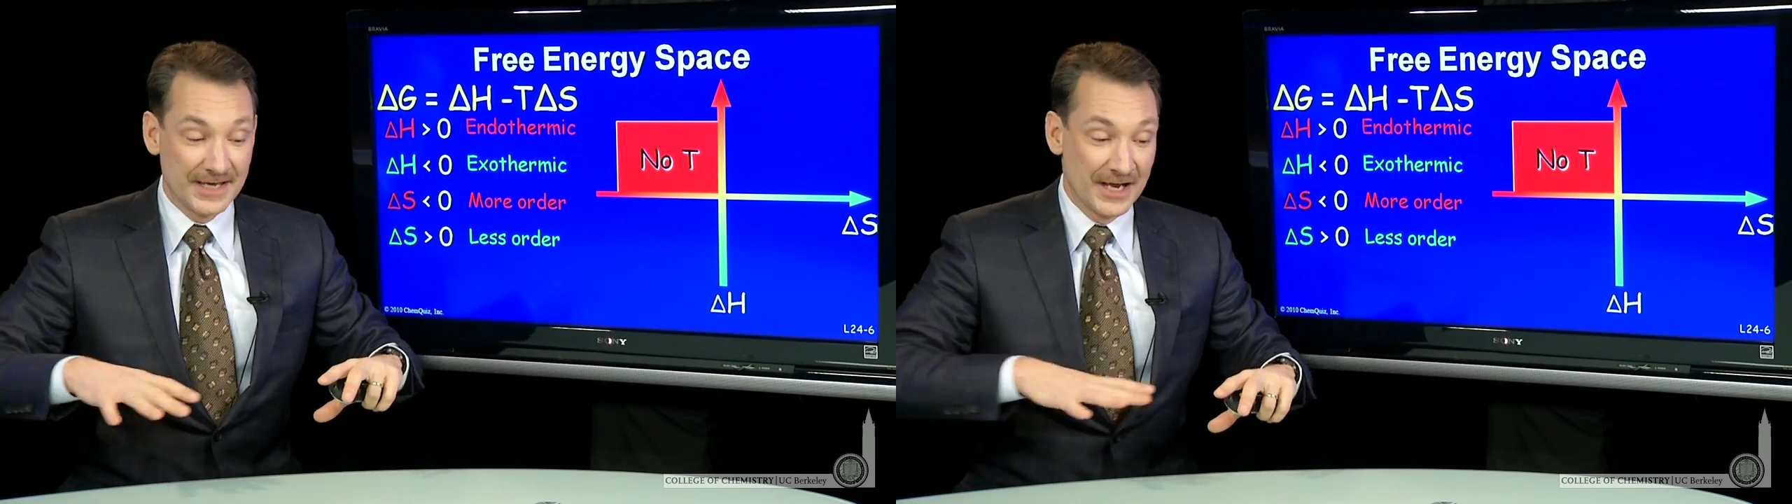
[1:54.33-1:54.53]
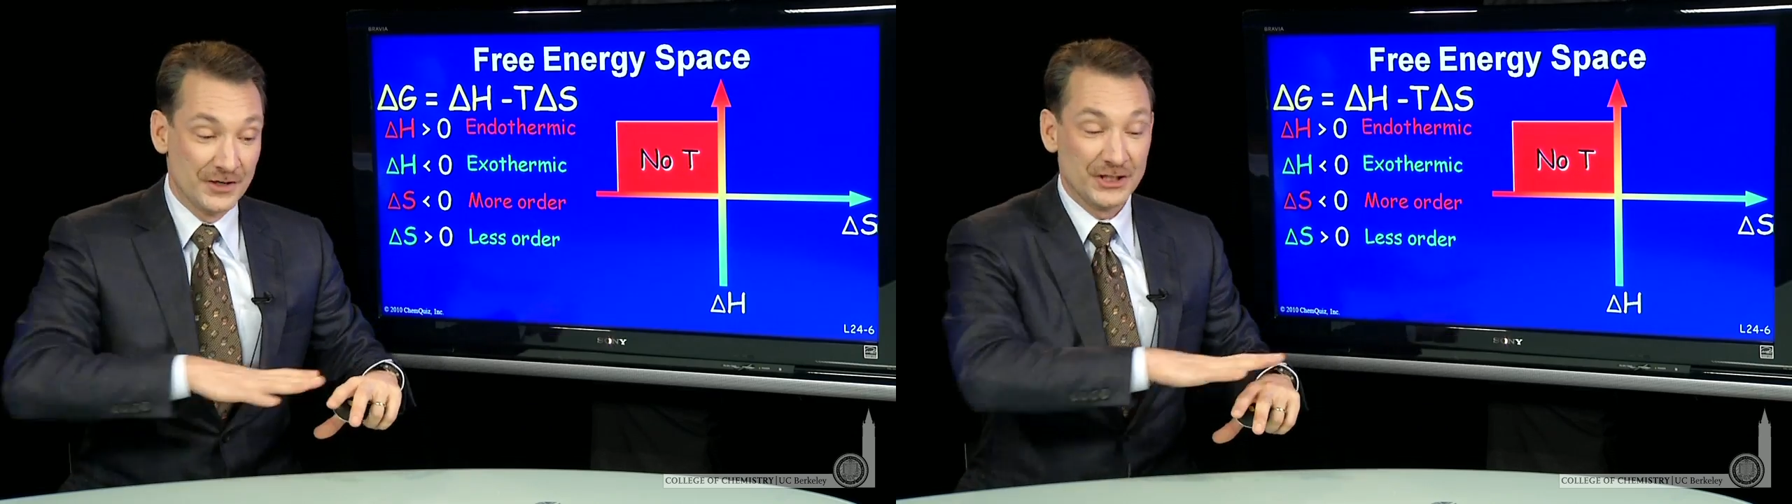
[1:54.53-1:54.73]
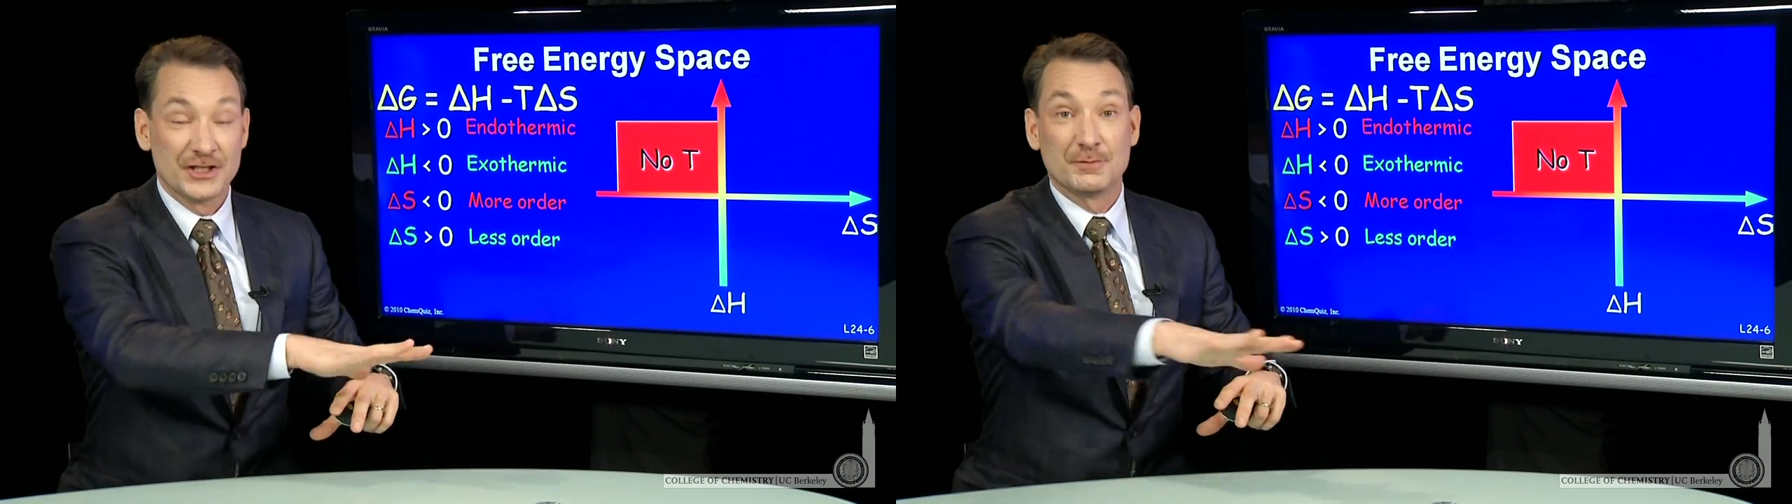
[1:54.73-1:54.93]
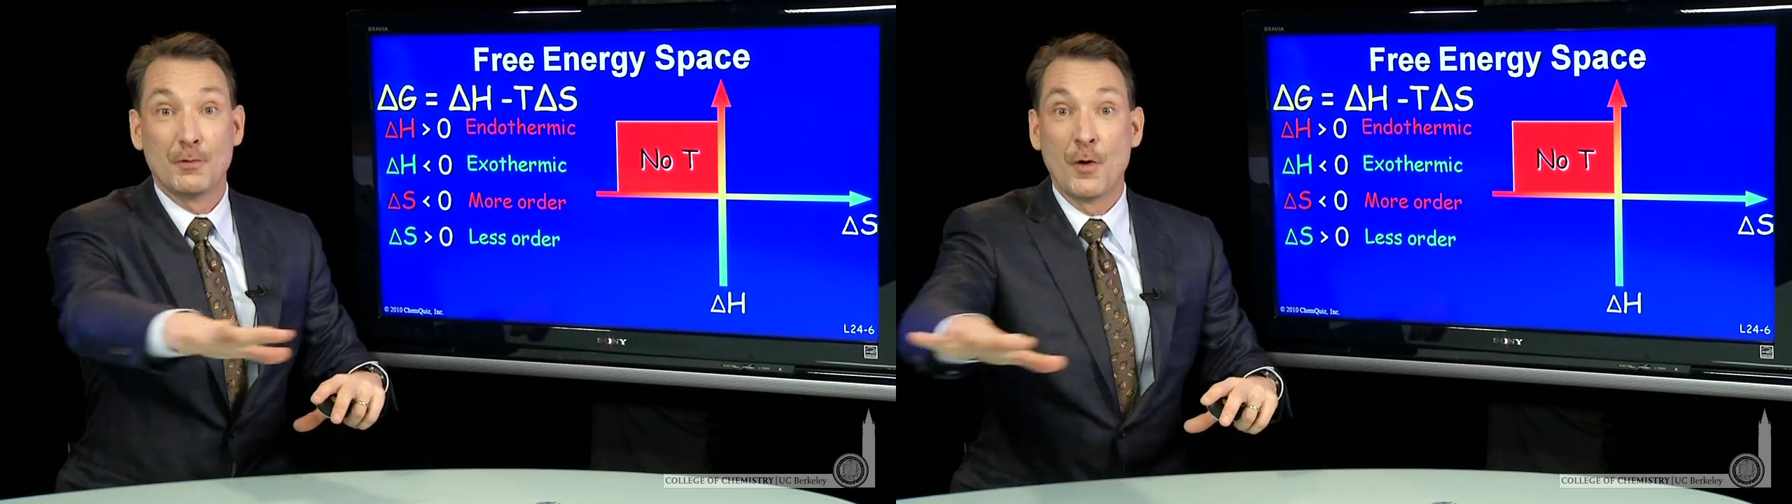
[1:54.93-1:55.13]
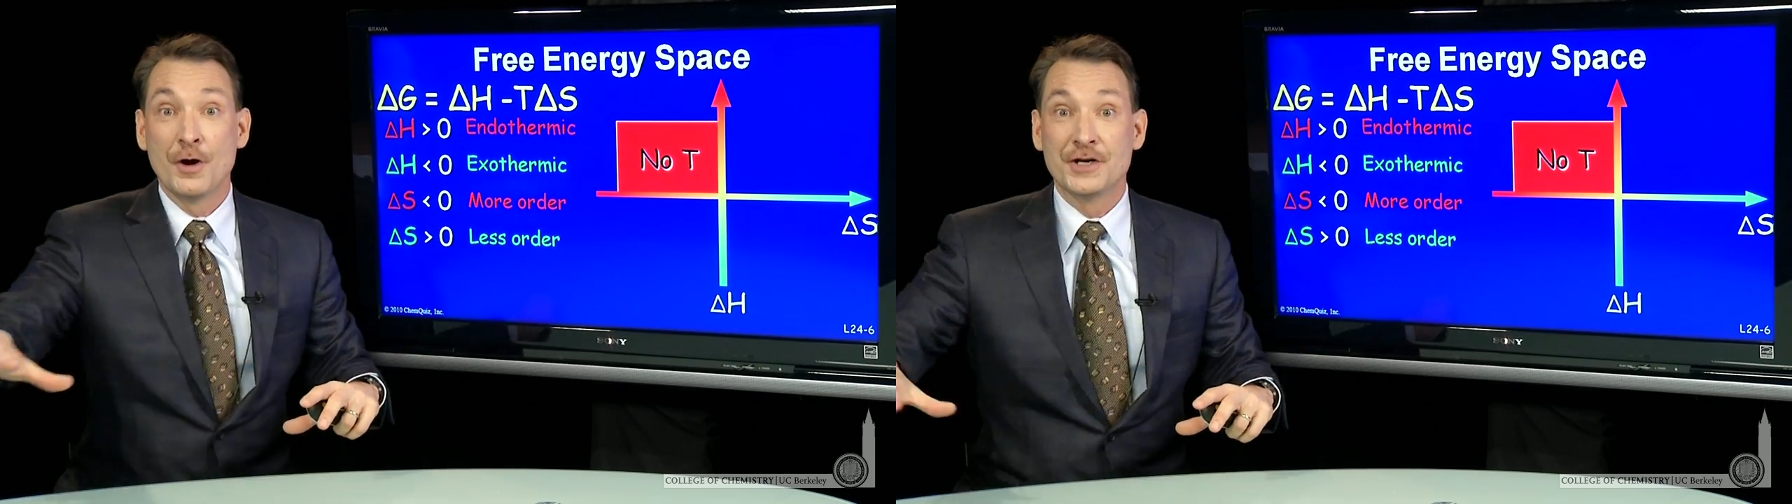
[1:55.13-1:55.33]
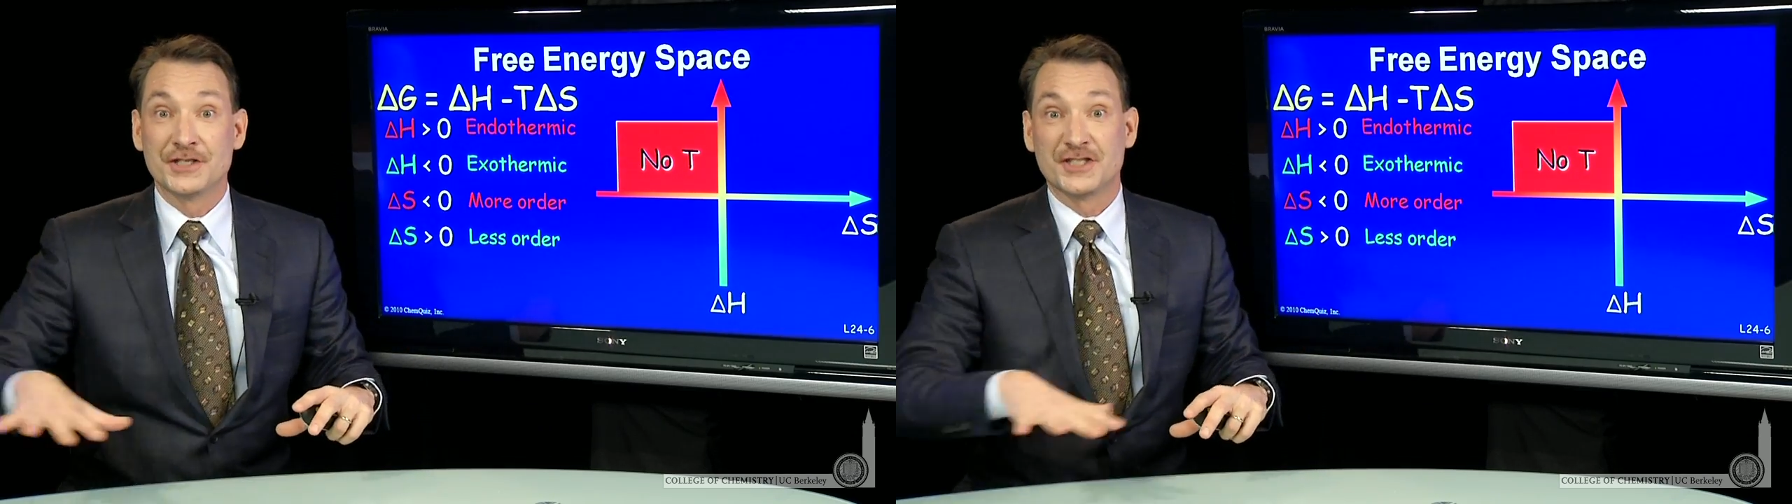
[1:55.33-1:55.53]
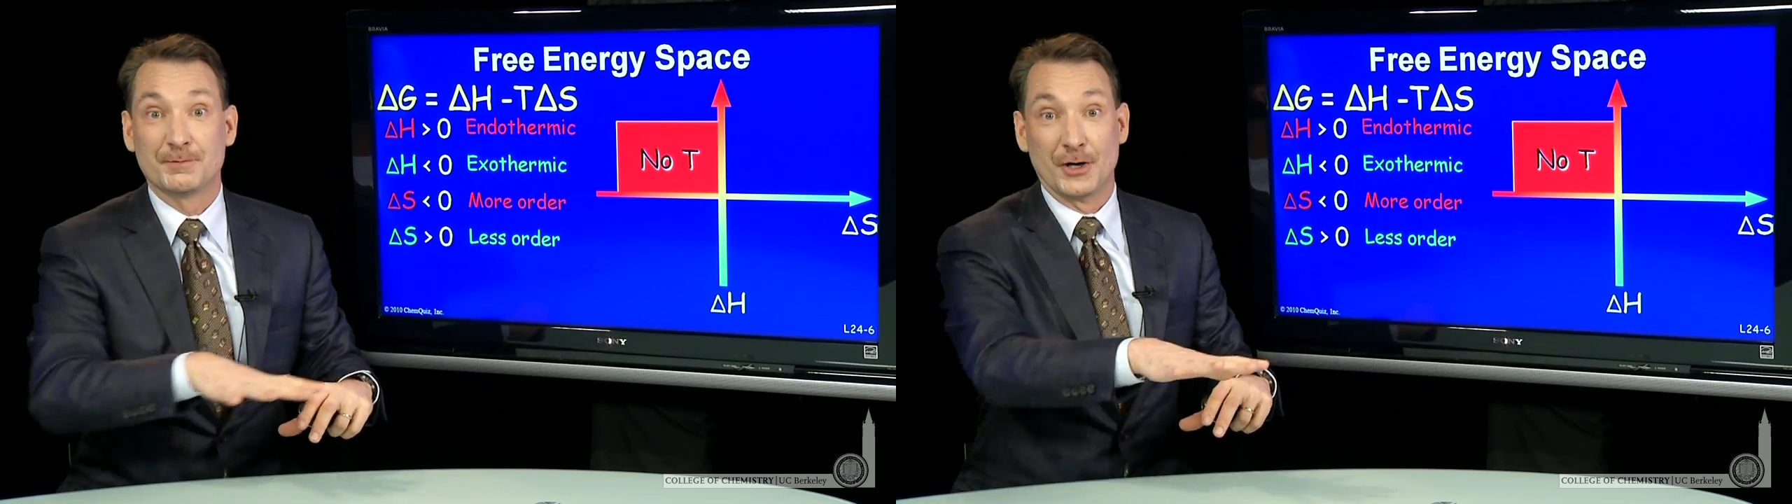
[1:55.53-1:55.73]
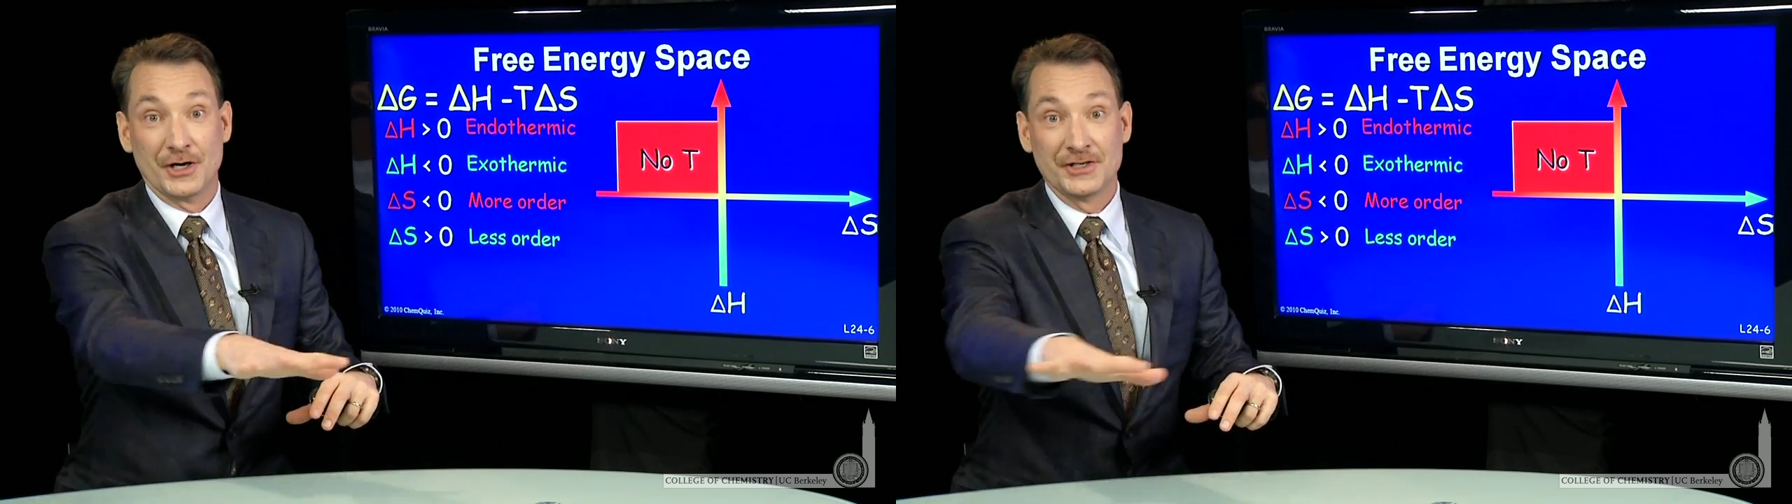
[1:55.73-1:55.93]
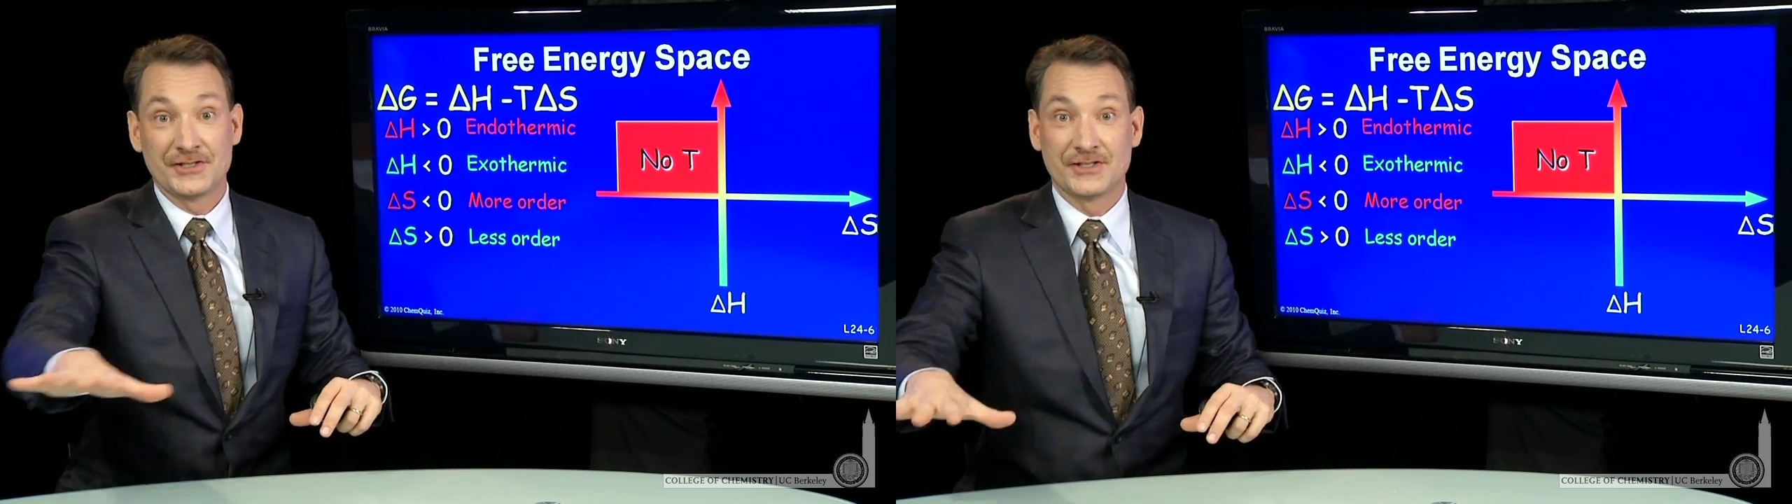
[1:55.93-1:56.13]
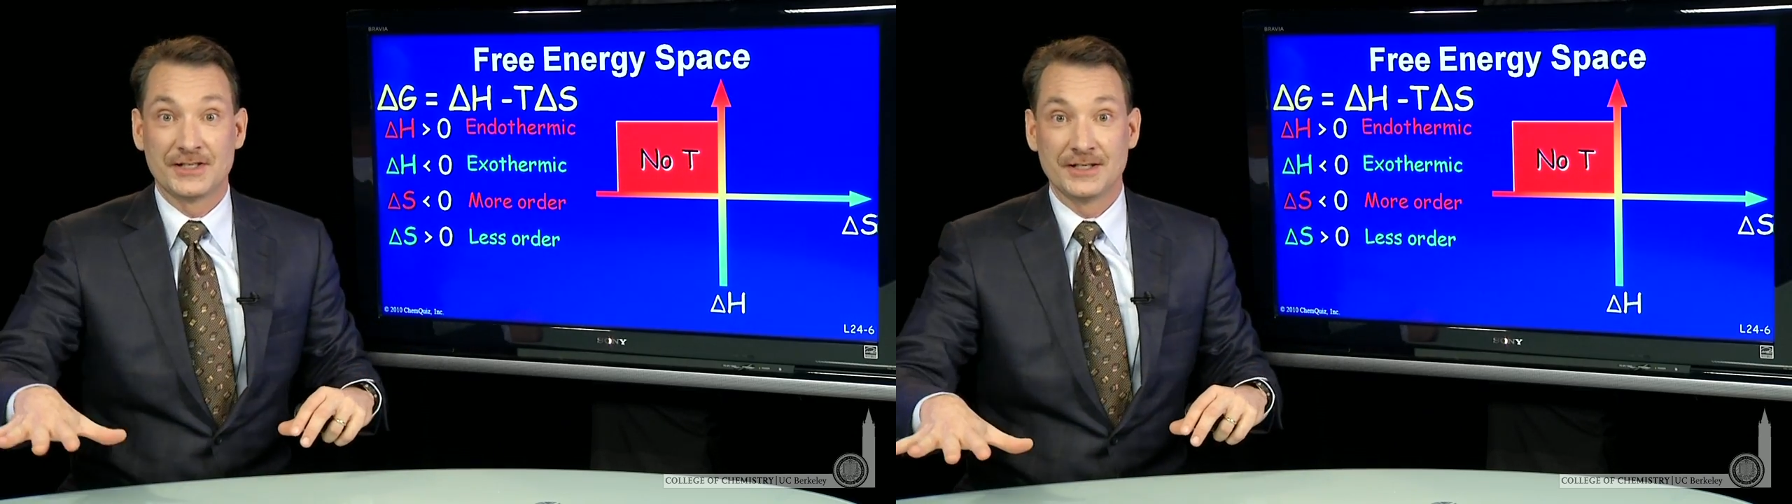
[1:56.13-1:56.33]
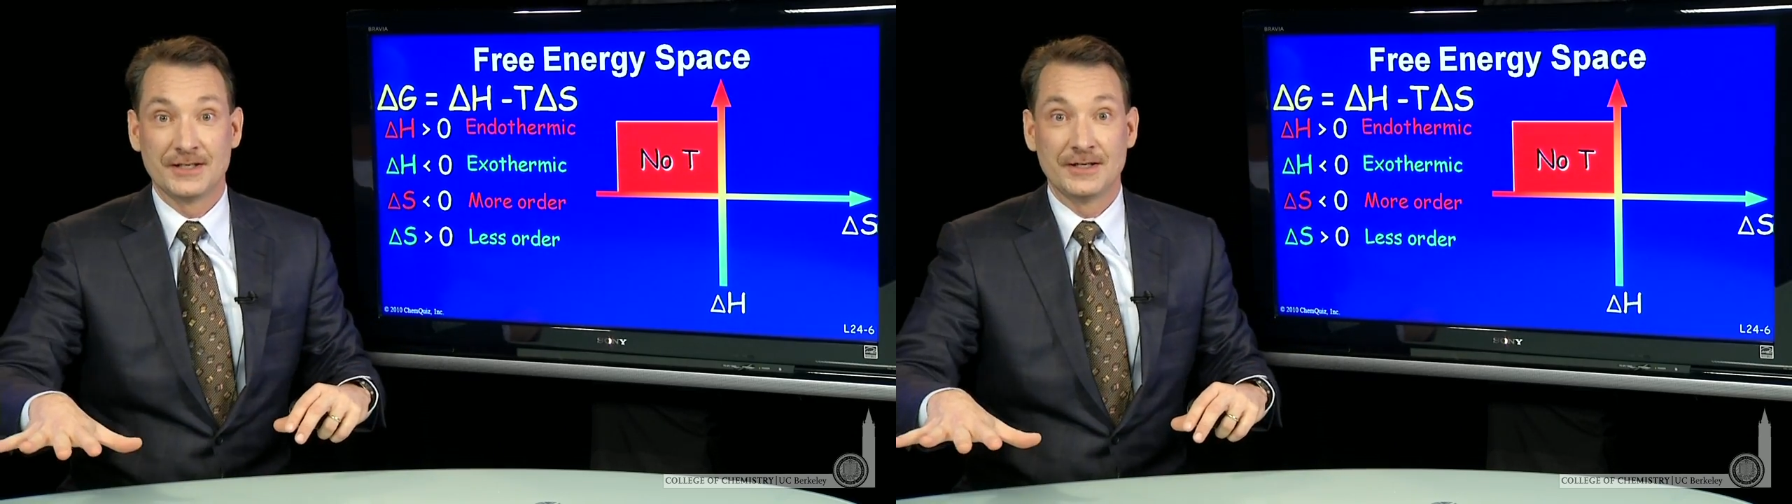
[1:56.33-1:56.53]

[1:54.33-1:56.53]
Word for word: the energy is more dispersed?